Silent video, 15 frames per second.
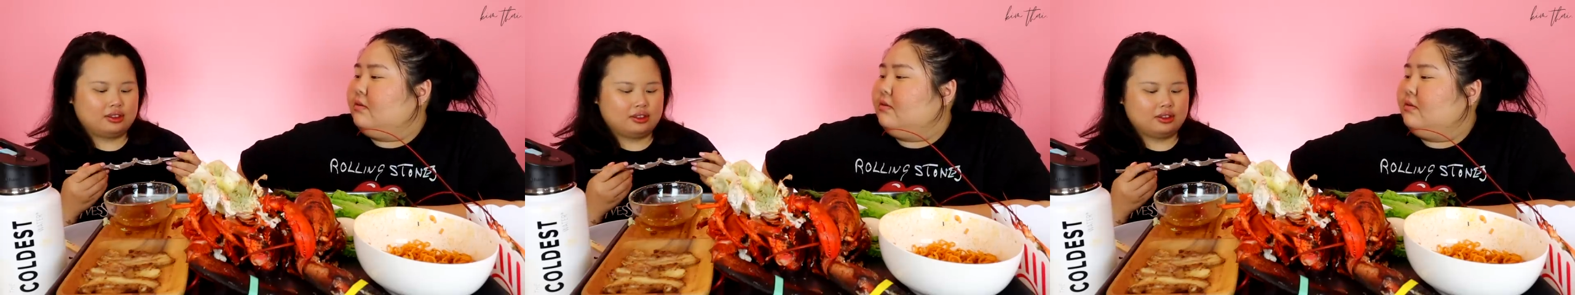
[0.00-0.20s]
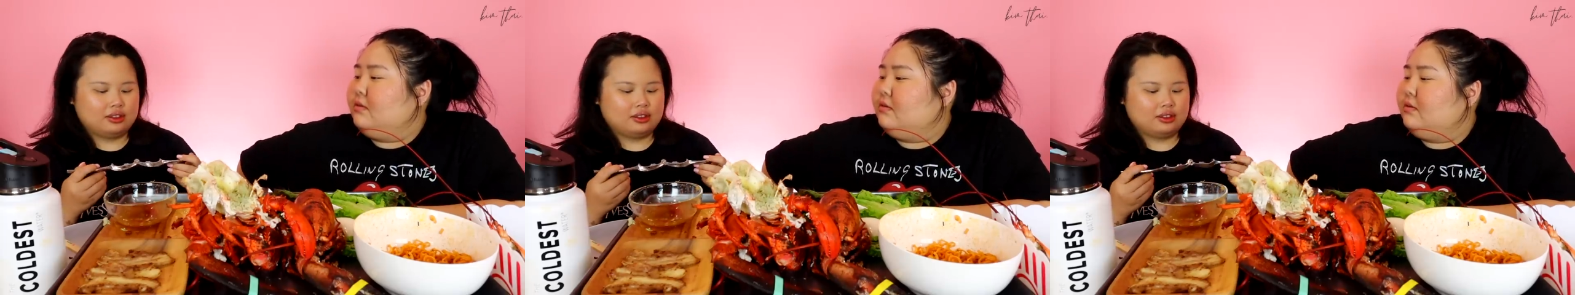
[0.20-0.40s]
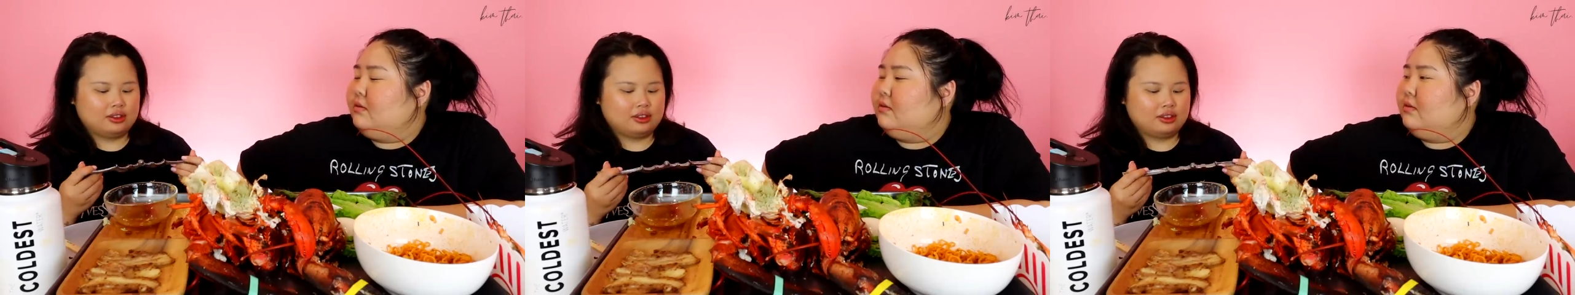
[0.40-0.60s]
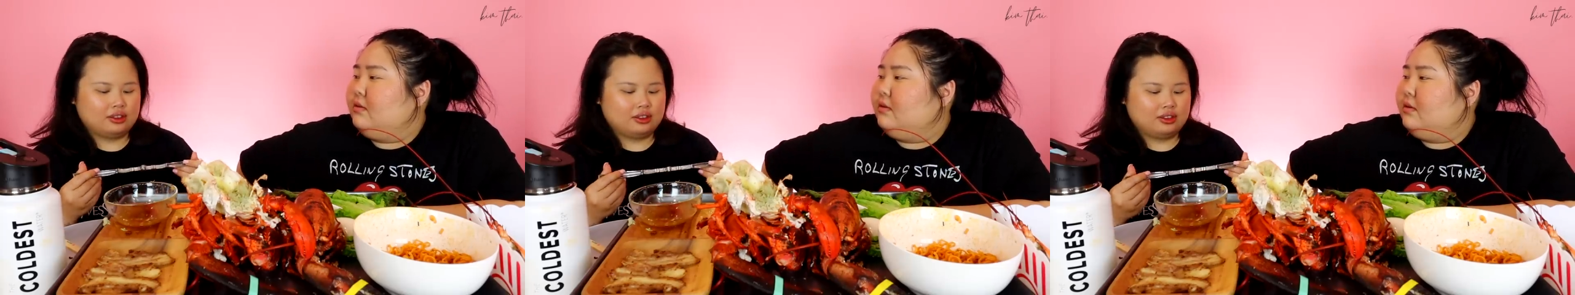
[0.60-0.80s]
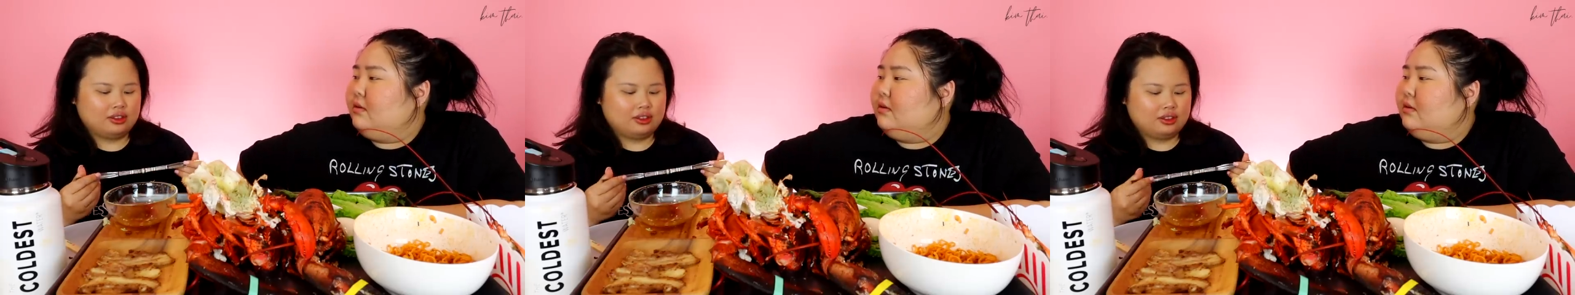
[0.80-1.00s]

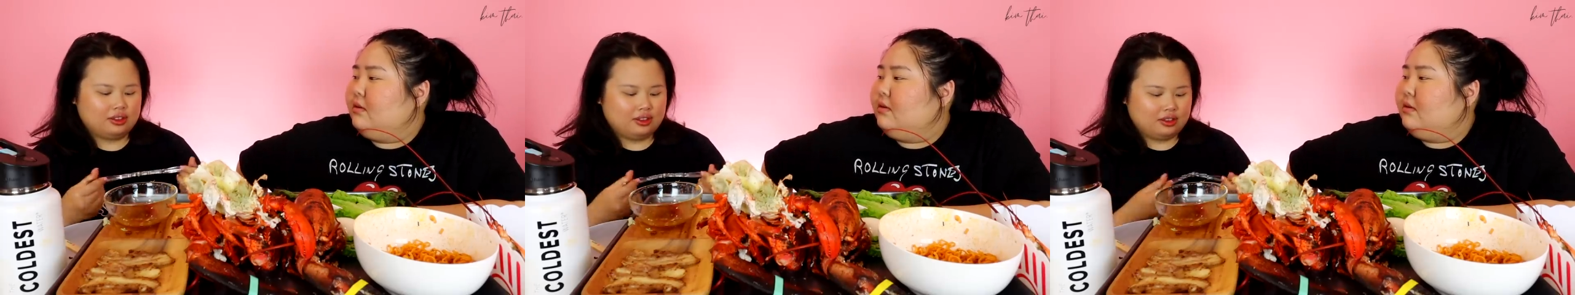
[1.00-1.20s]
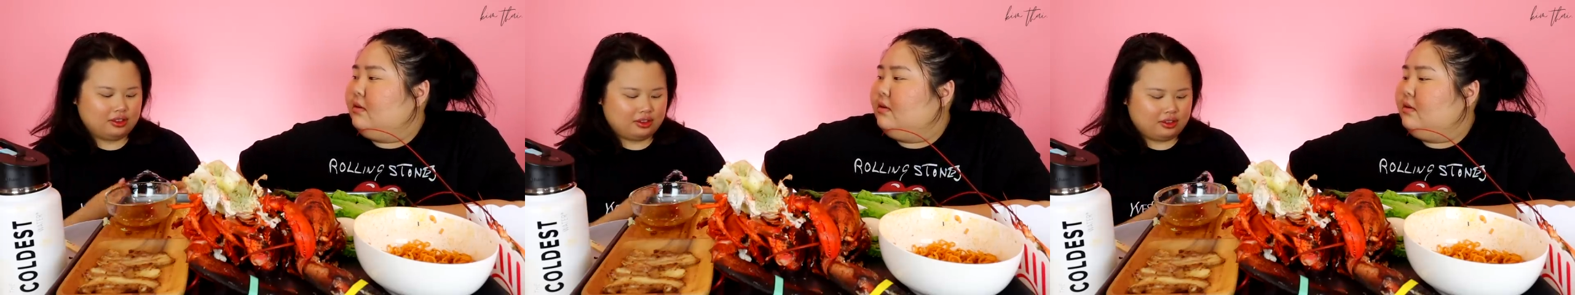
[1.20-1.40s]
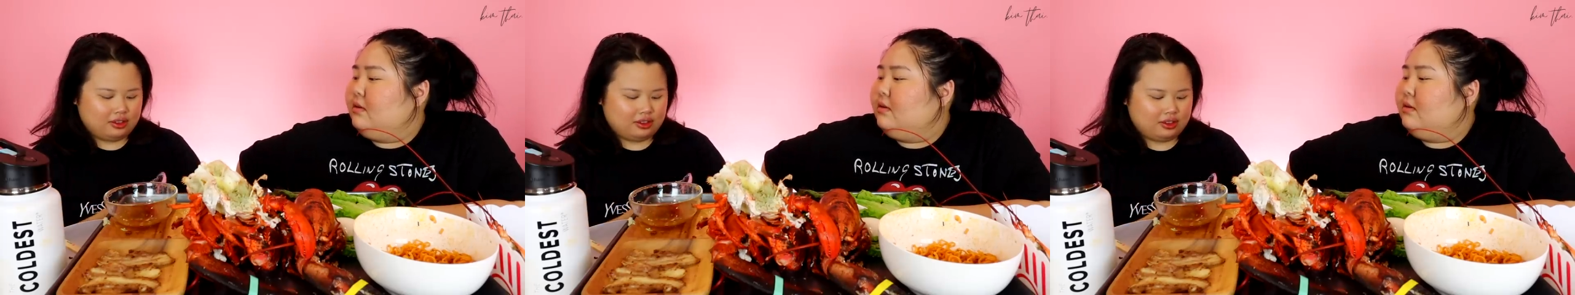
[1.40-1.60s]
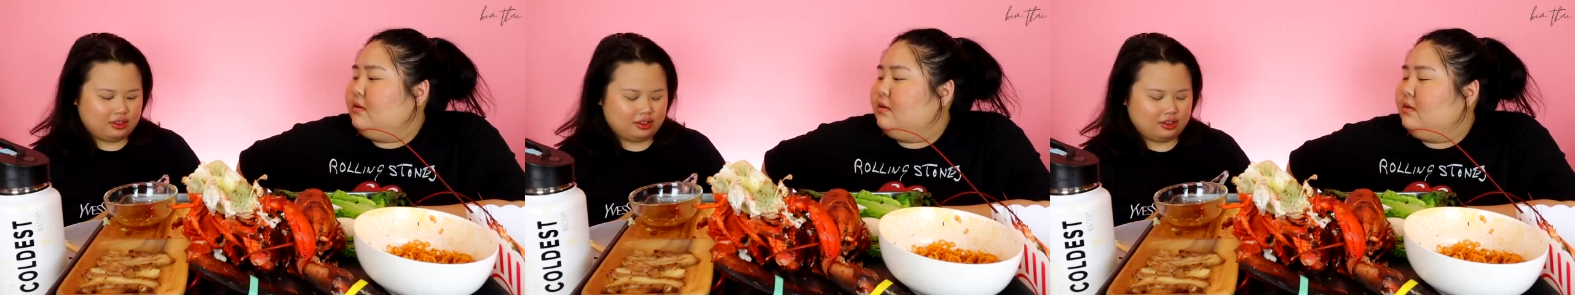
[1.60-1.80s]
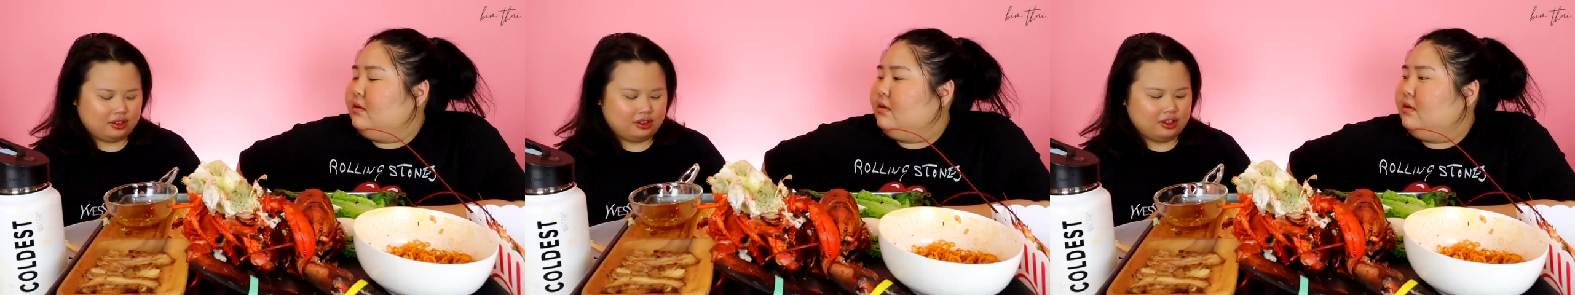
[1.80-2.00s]

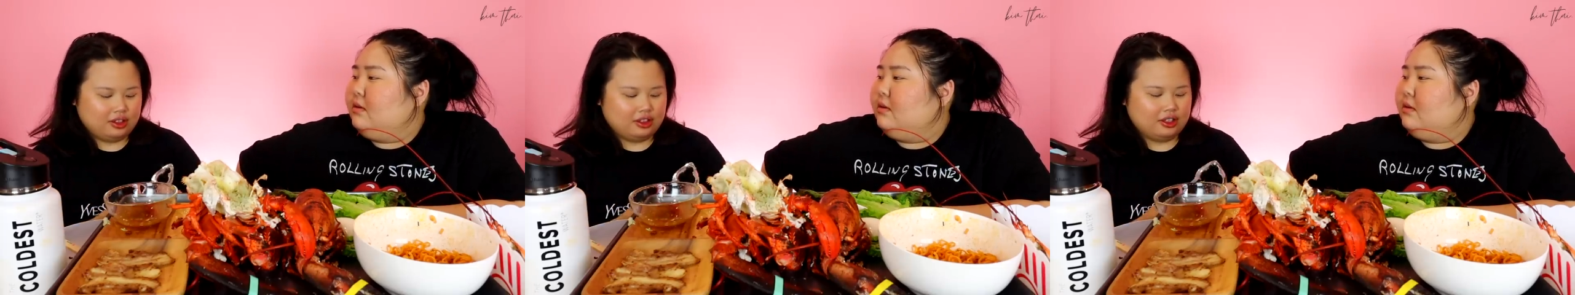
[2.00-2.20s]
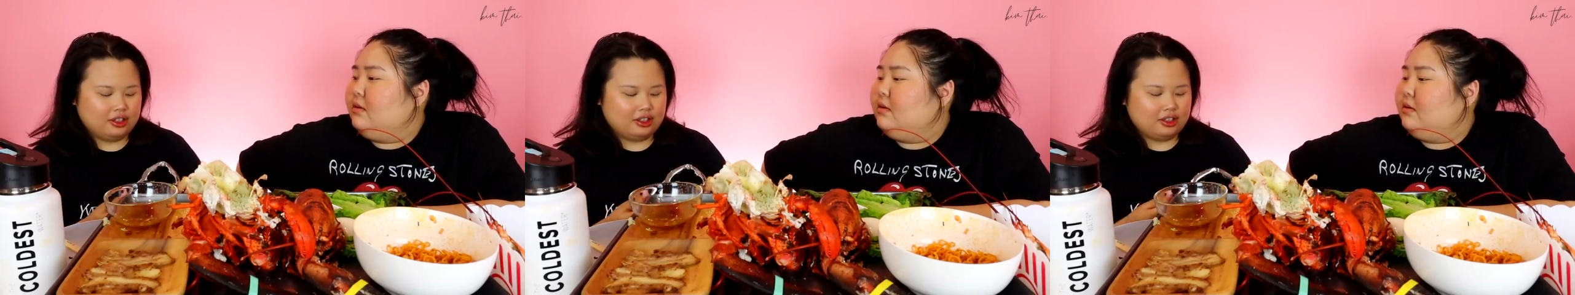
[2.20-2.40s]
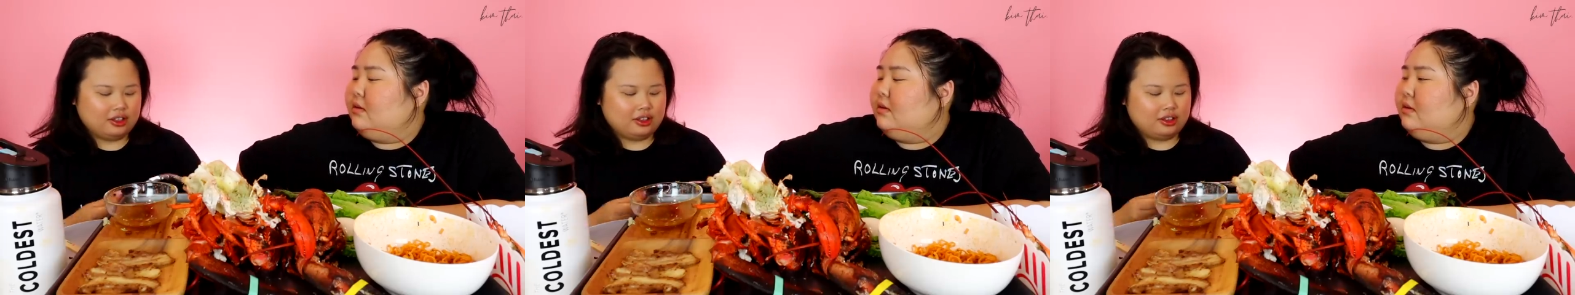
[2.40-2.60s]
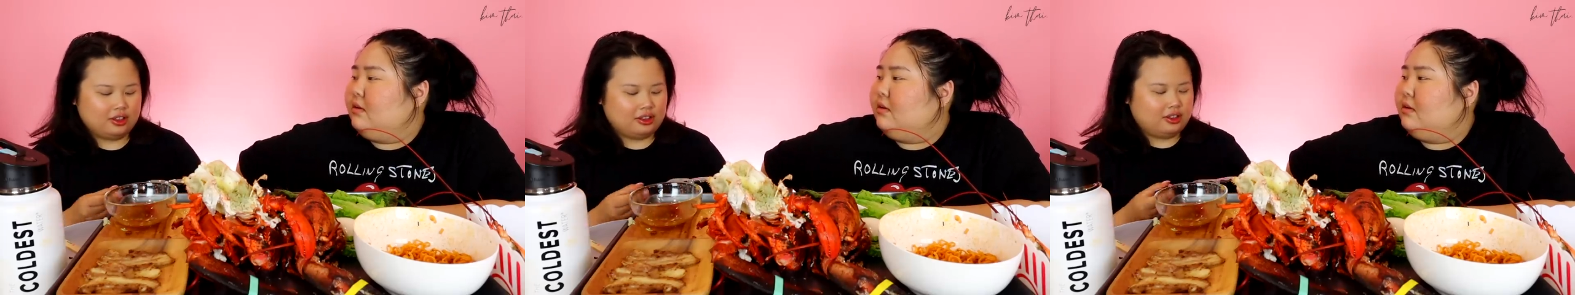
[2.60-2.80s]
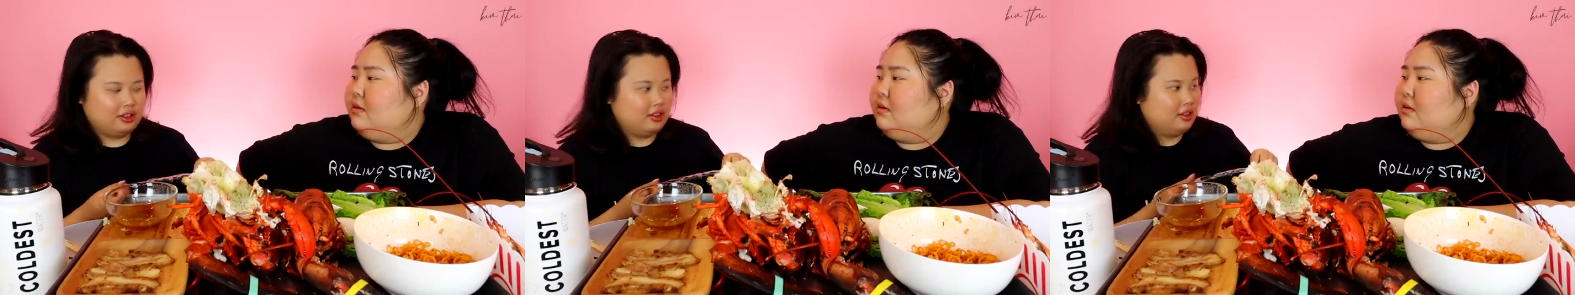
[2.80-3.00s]

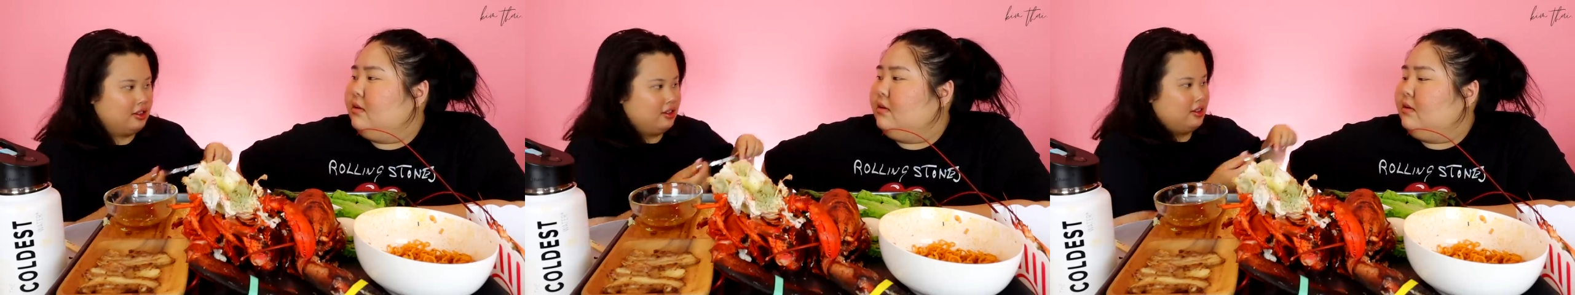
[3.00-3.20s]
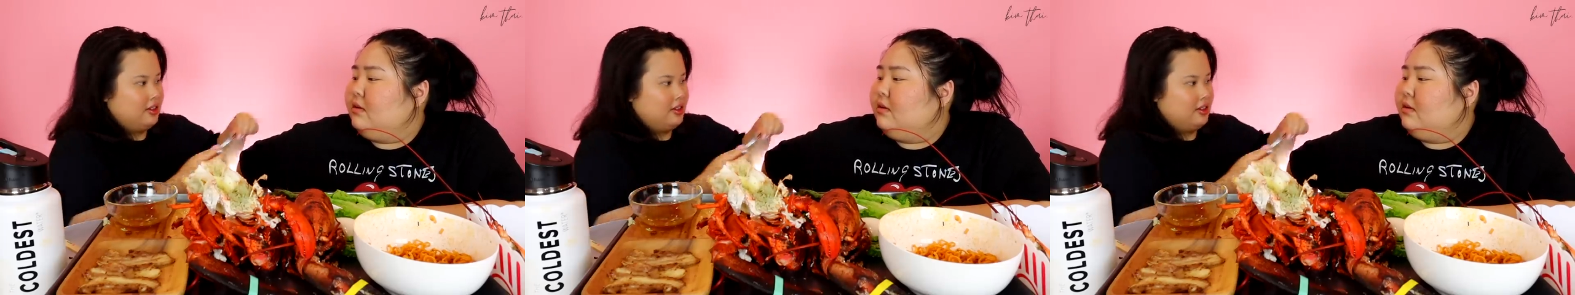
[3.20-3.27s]
(no one is talking)